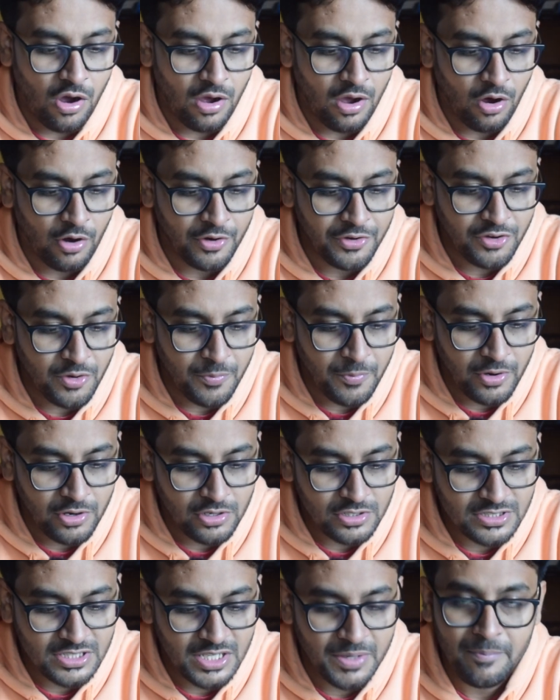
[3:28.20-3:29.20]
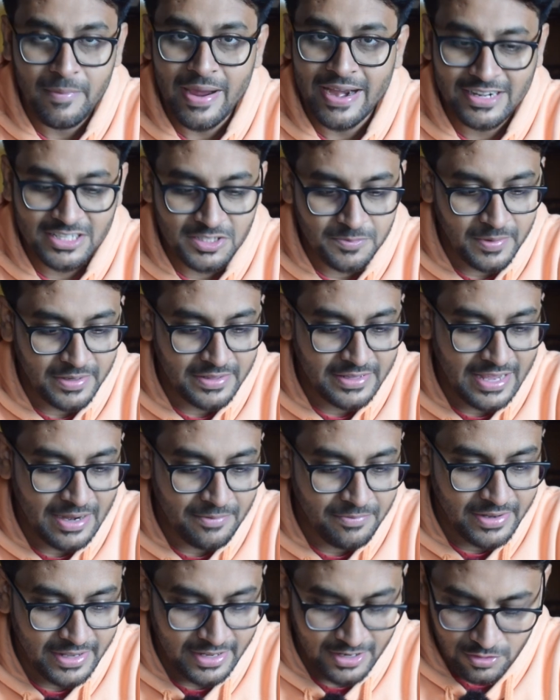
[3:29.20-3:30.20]
entrepreneurship management they
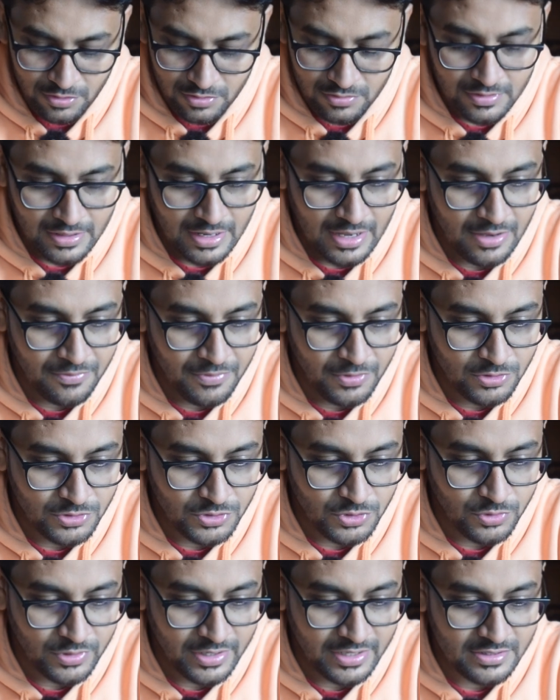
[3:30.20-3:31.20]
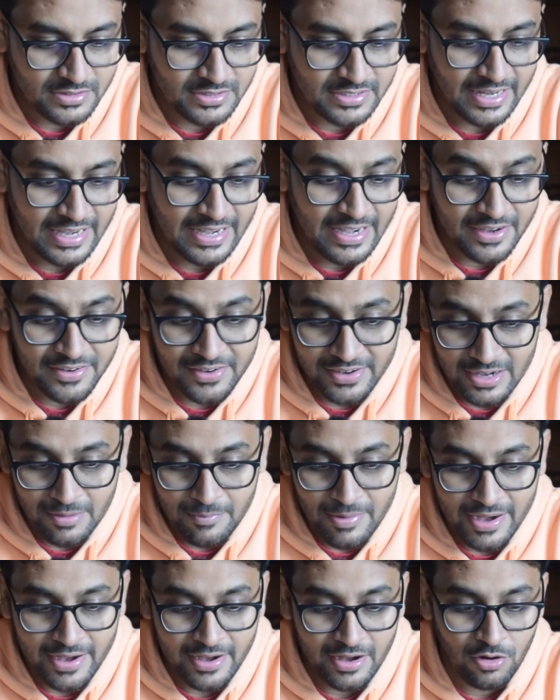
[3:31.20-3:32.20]
have taken a few students electrical
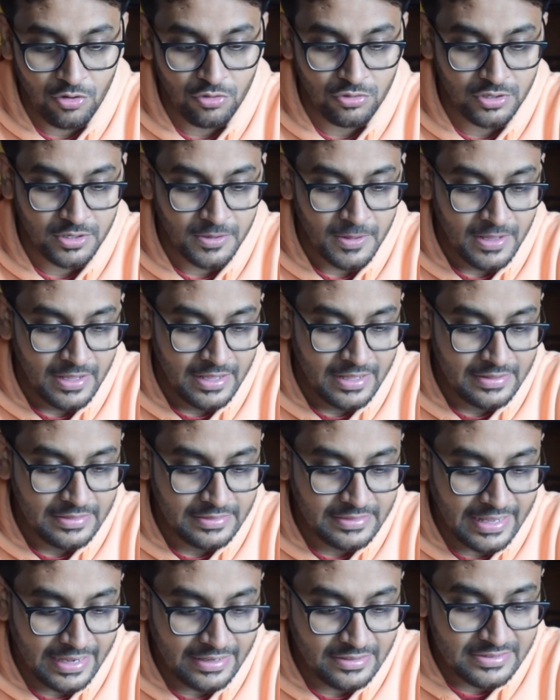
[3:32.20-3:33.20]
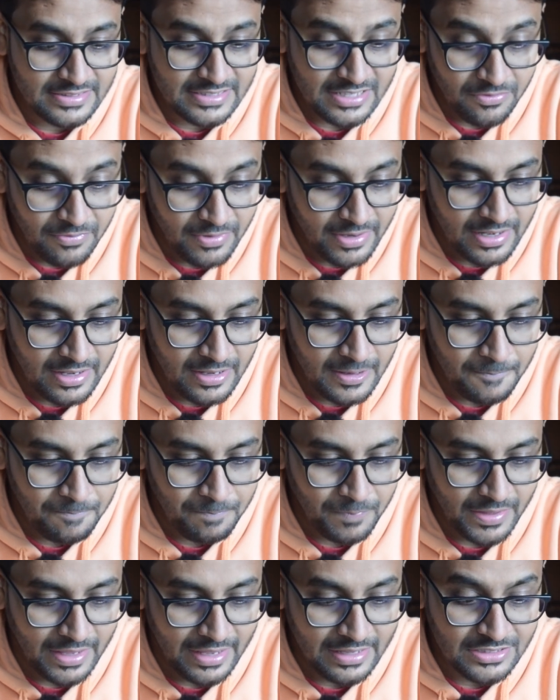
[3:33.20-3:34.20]
background then civil
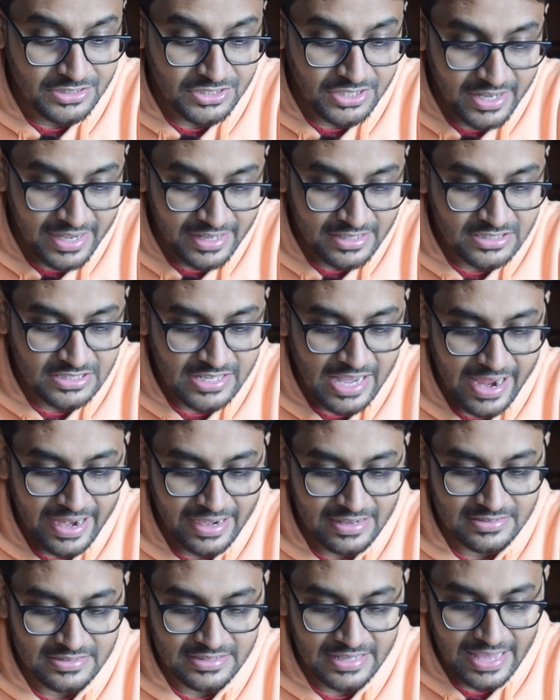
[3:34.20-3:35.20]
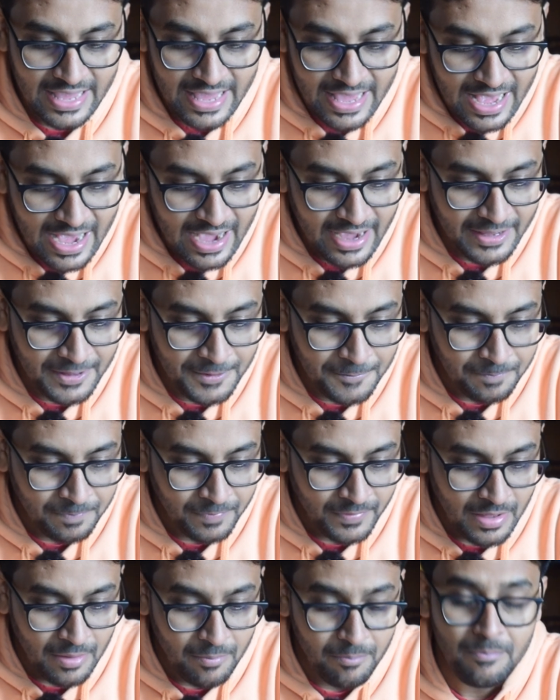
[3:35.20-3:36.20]
engineering science ai
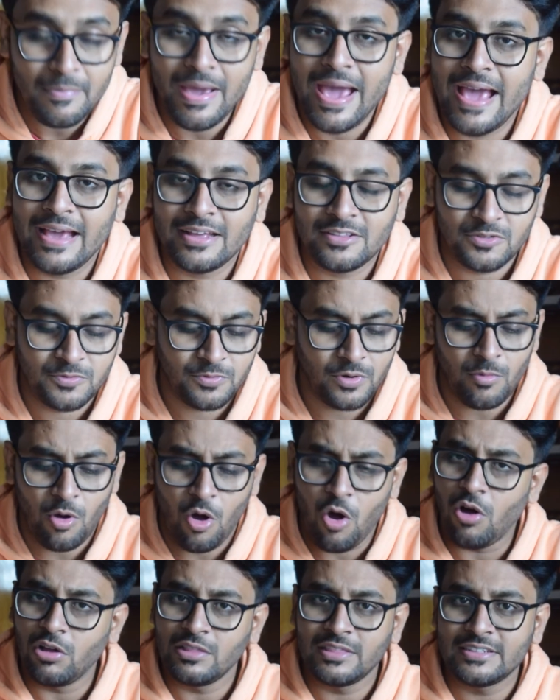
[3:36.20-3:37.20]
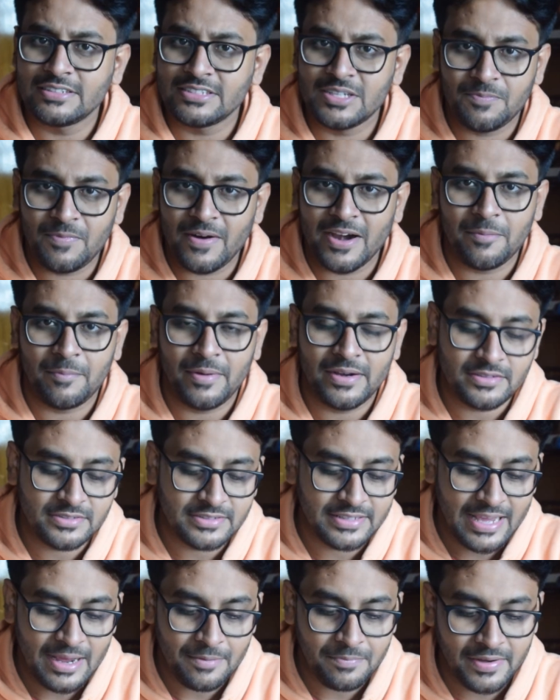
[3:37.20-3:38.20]
math from all these departments
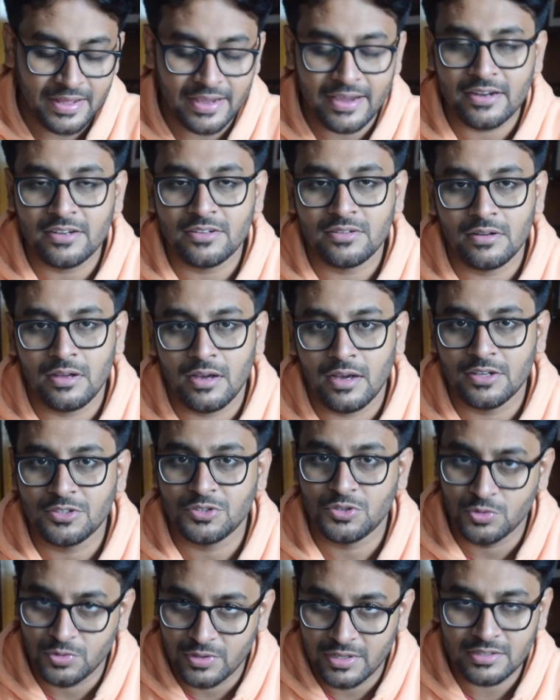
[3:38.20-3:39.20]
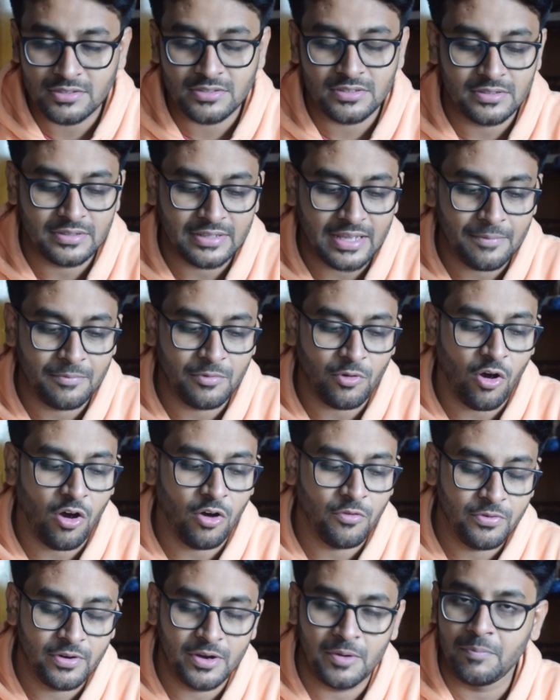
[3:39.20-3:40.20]
they have taken uh, students they have
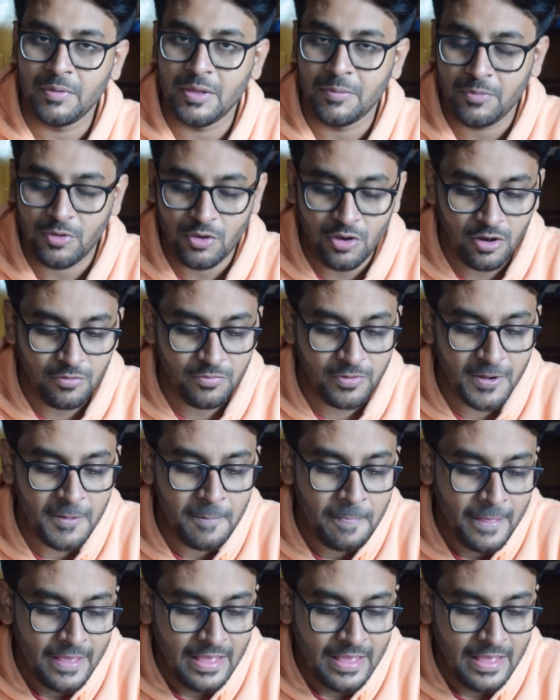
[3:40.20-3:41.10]
offered ppo offer